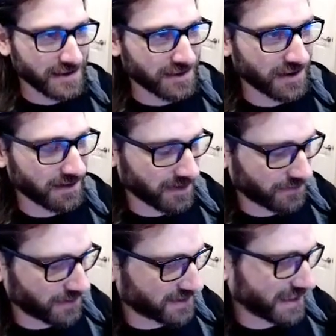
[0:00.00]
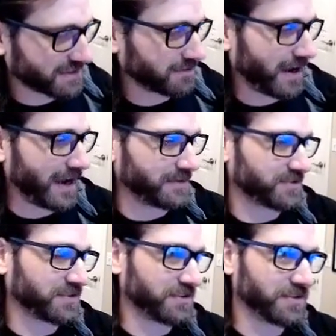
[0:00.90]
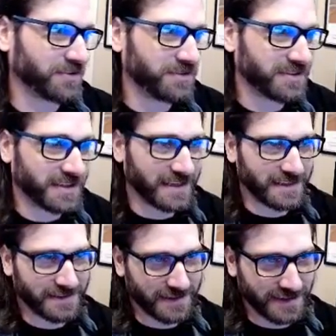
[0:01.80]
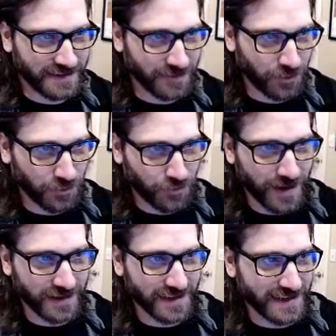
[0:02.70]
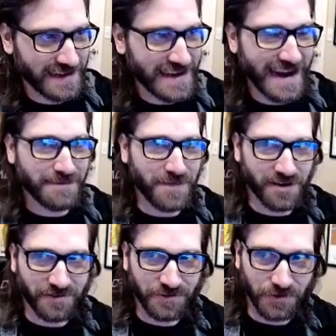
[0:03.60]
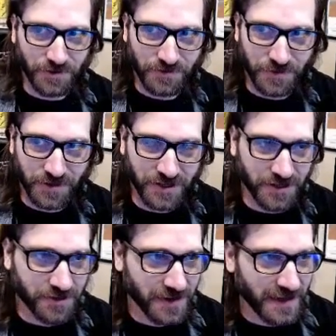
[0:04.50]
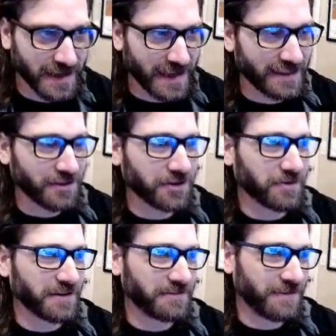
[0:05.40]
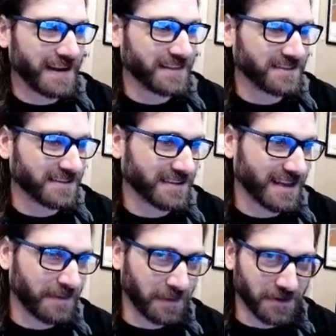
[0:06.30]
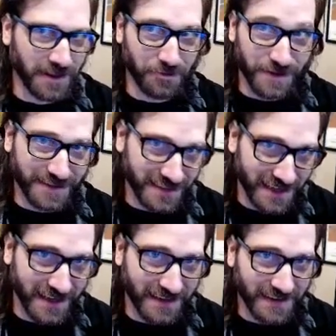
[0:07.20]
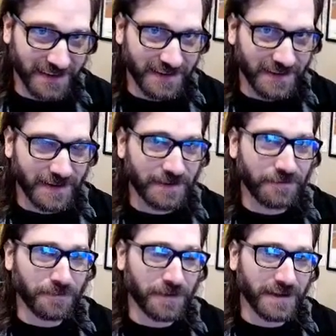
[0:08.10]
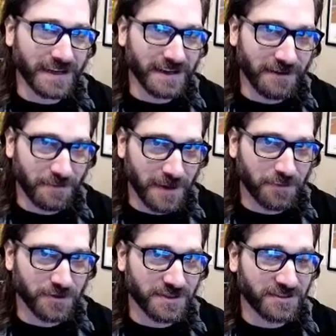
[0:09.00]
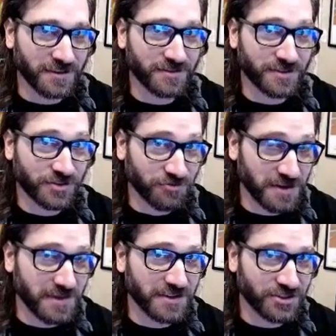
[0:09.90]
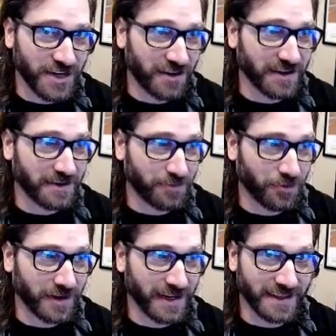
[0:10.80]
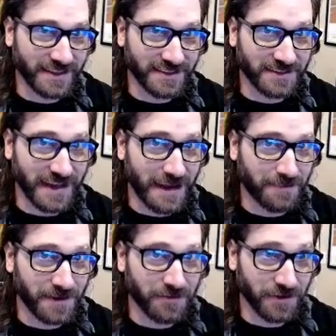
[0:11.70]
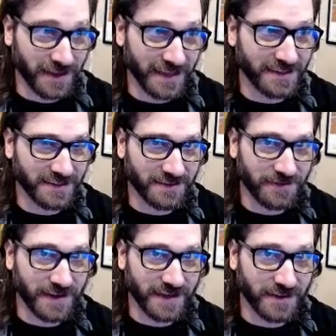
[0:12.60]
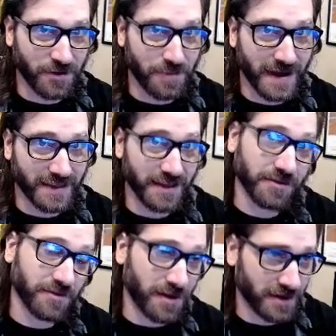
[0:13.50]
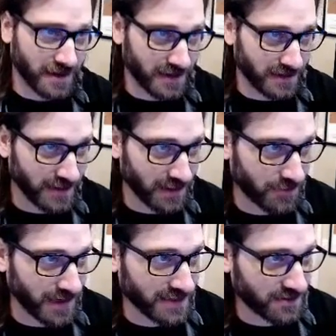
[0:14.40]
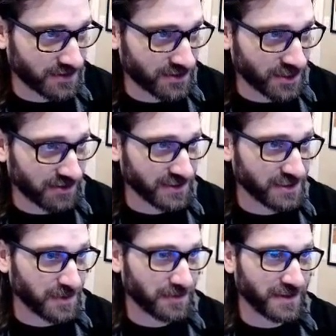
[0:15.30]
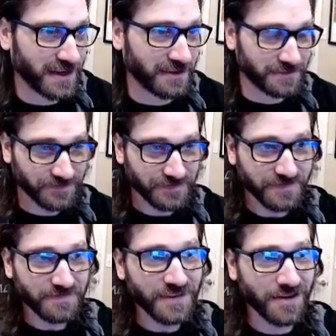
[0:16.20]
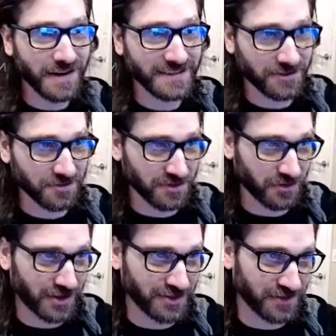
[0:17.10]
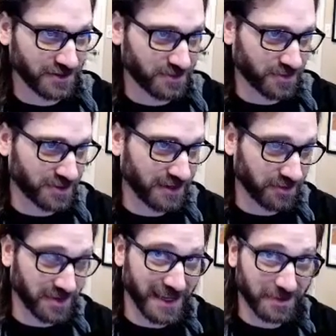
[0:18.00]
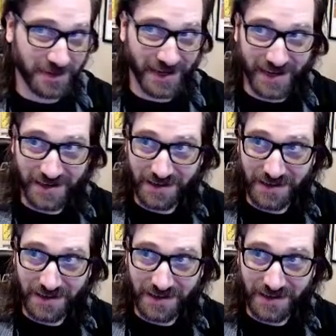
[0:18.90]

There you have it, my friends. That's some absolute uh, Orwellian nightmare fuel for you. And the only way to fight this is to let people know that we see it if we get enough people to start screaming, shouting, and pointing at this is happening, we can get this to fucking go back the other uh, the other way. Start shouting these people down. All right, guys, thanks so much for watching the video, supporting Jeff. You want to be kept up to date